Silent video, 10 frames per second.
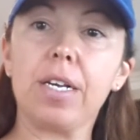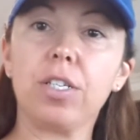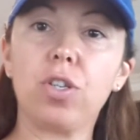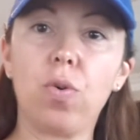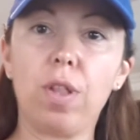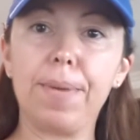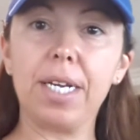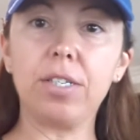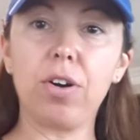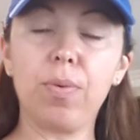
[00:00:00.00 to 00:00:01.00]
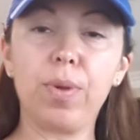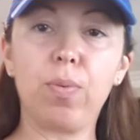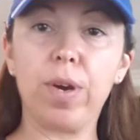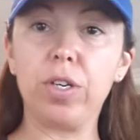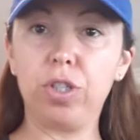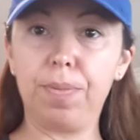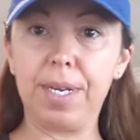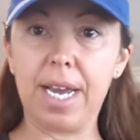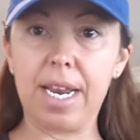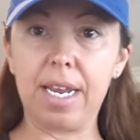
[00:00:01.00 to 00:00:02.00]
So let me get started with what you should
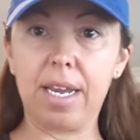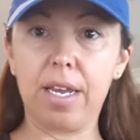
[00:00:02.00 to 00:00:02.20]
be getting